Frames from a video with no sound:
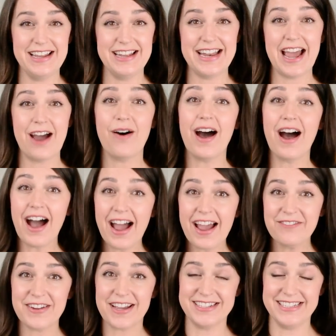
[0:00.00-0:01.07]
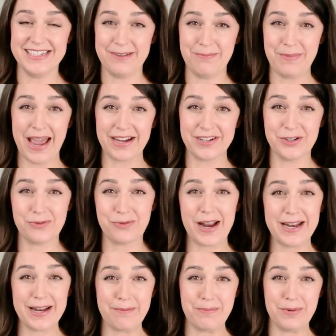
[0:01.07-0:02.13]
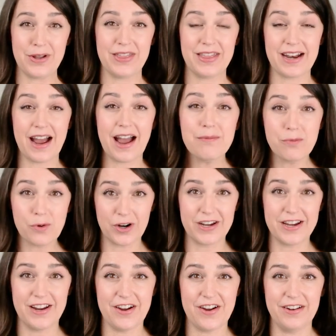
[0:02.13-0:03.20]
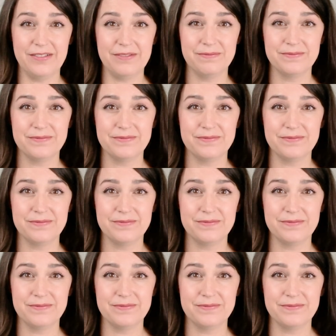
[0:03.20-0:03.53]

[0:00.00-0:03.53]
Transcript: Now I've got to get back to writing a book that I'm working on.